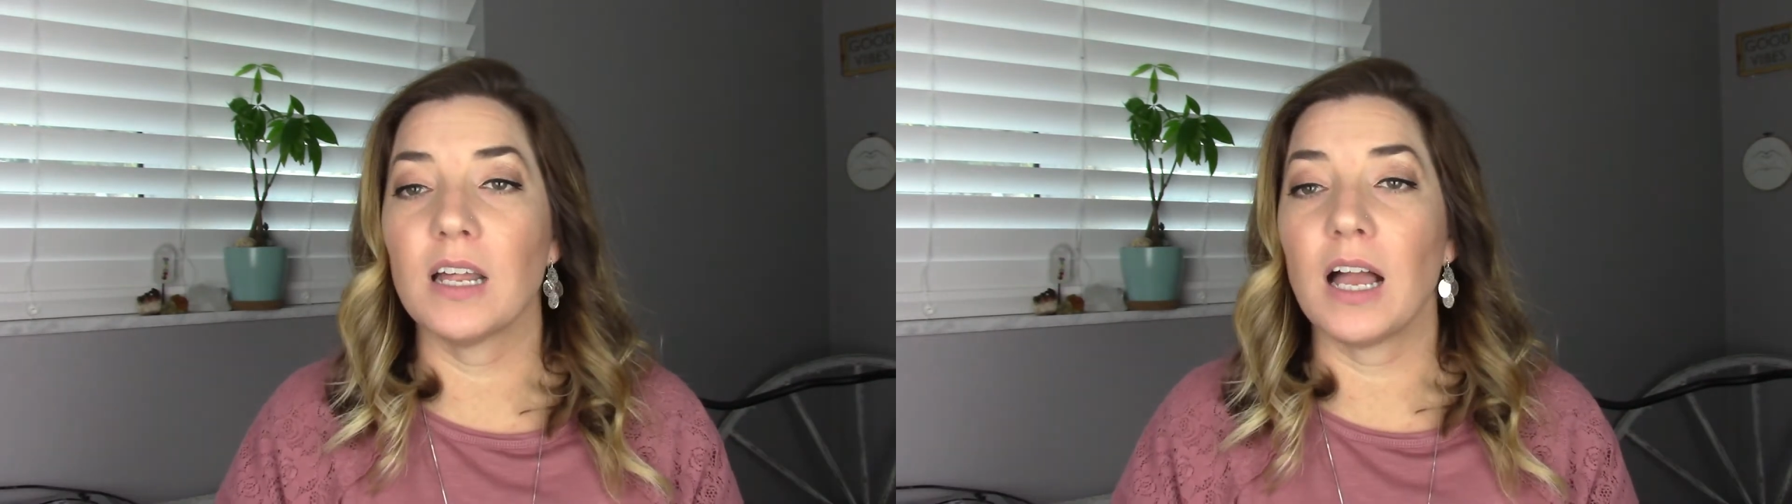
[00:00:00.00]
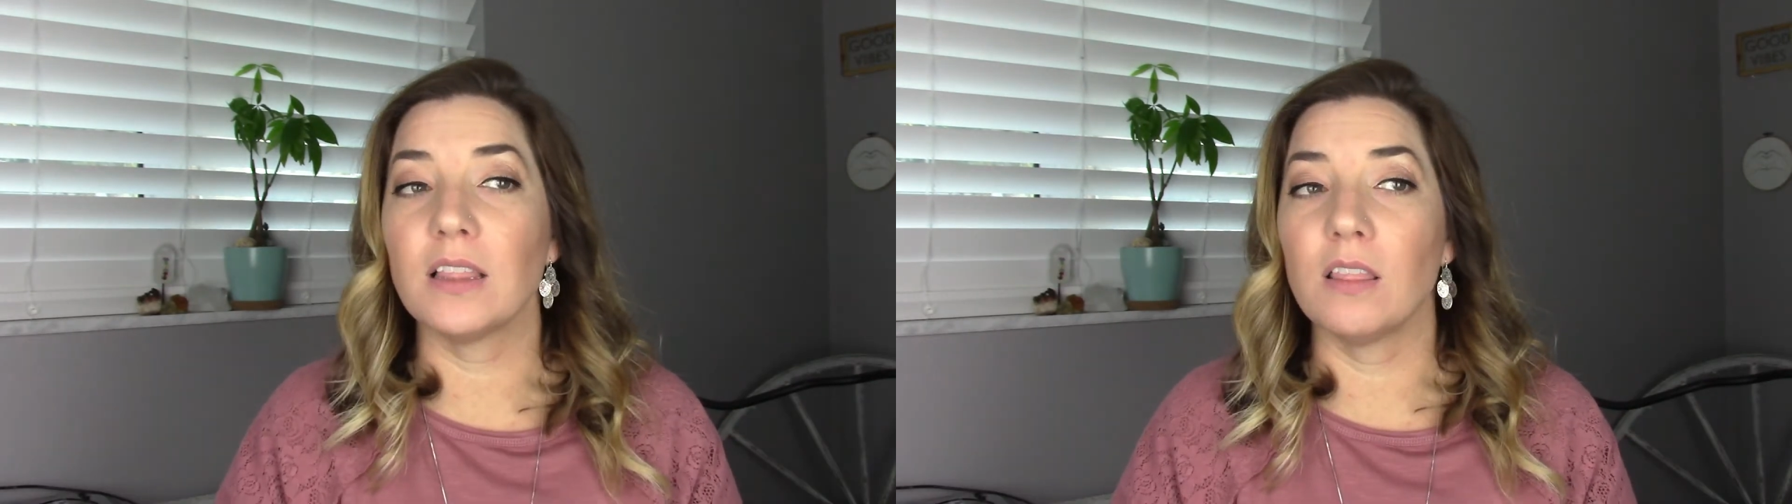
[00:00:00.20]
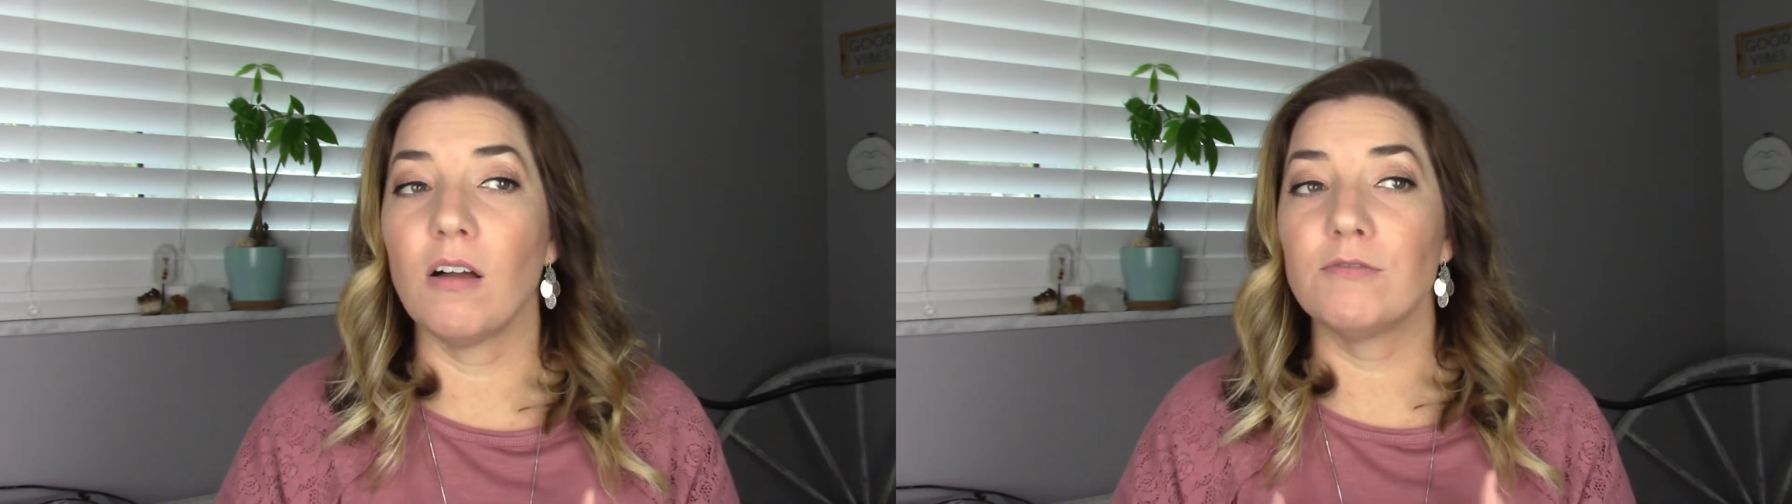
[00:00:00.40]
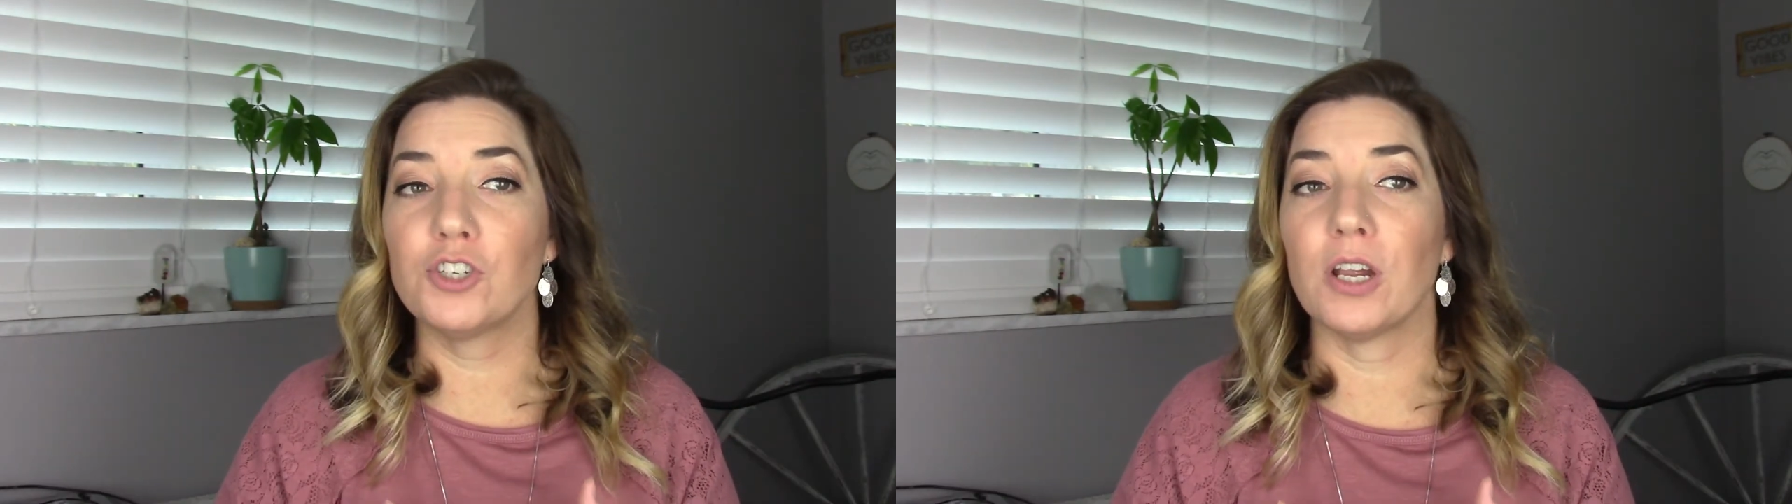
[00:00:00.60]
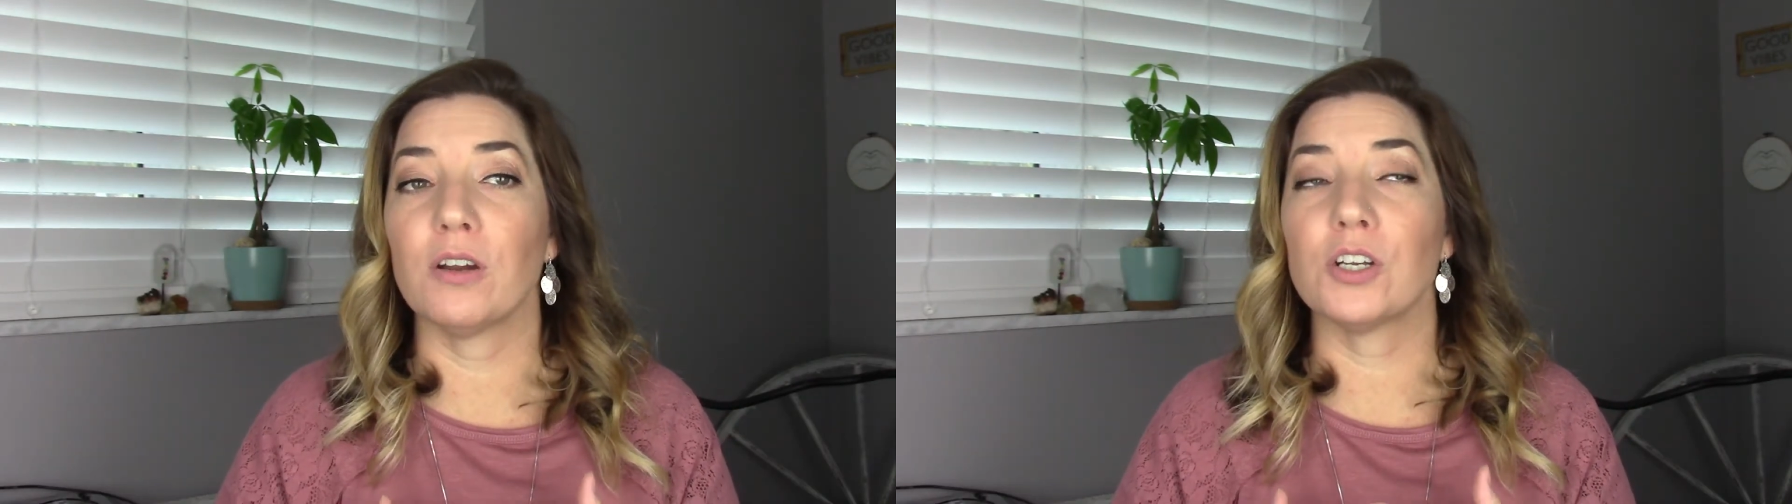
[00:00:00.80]
that I love,
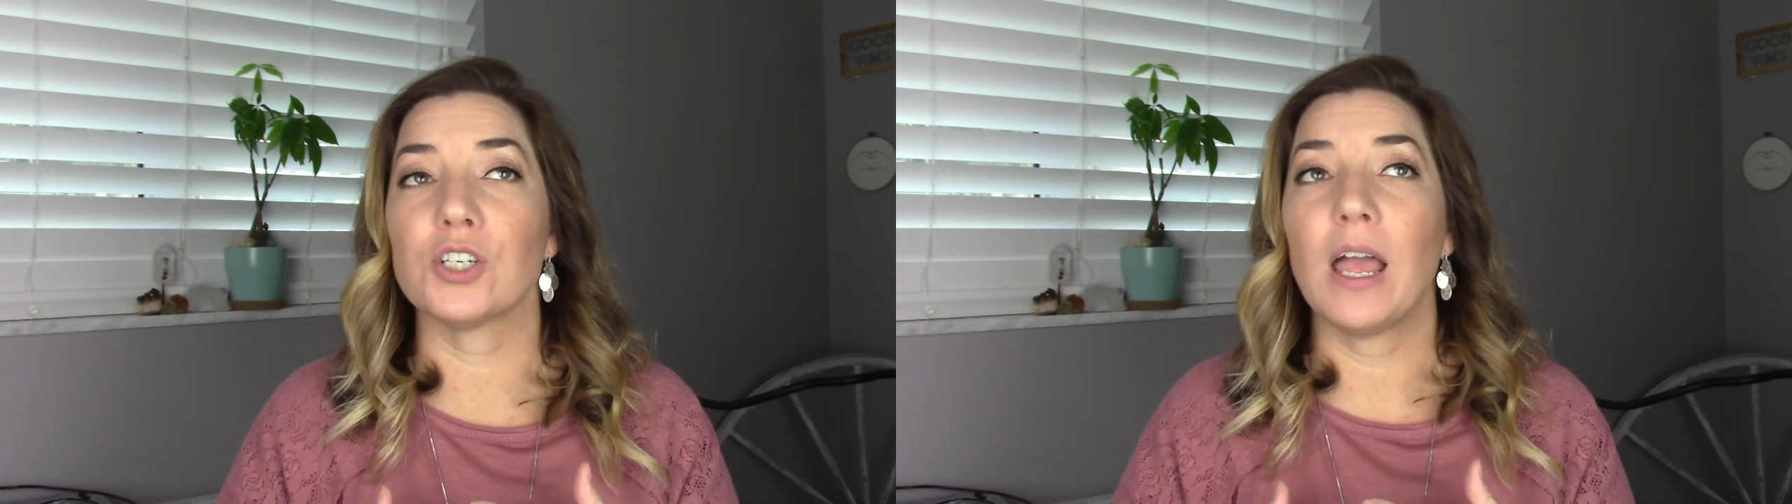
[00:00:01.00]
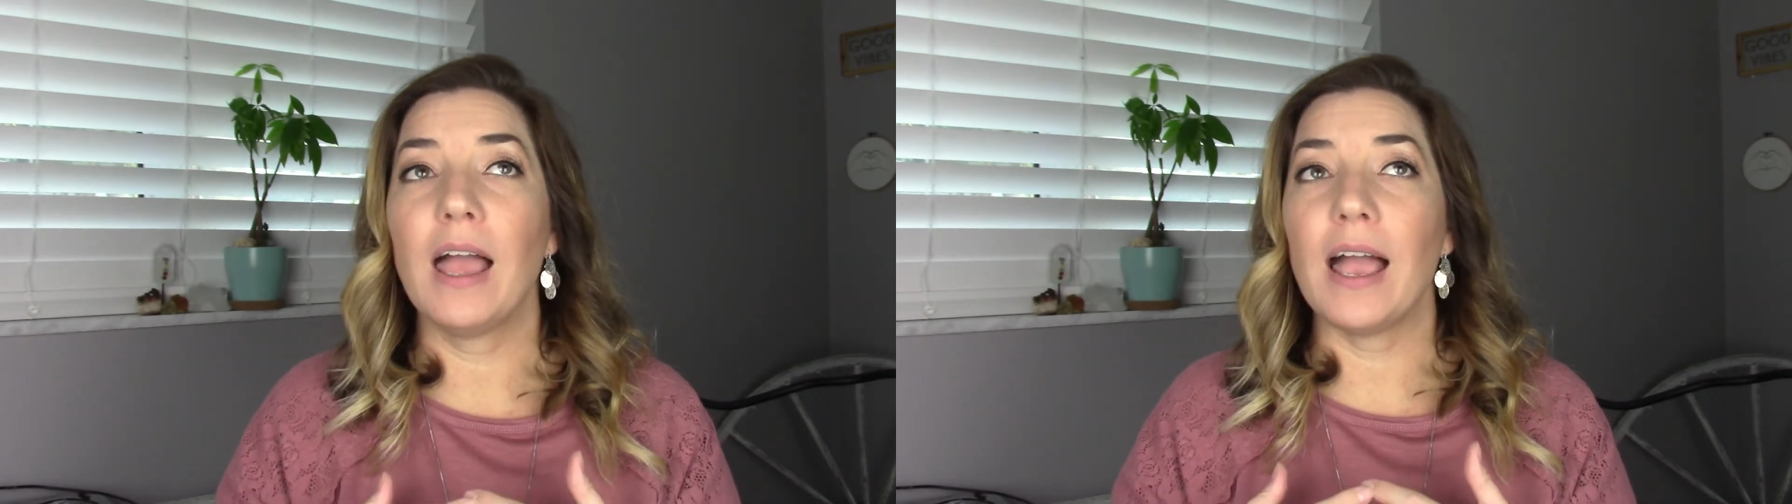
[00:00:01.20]
cherish,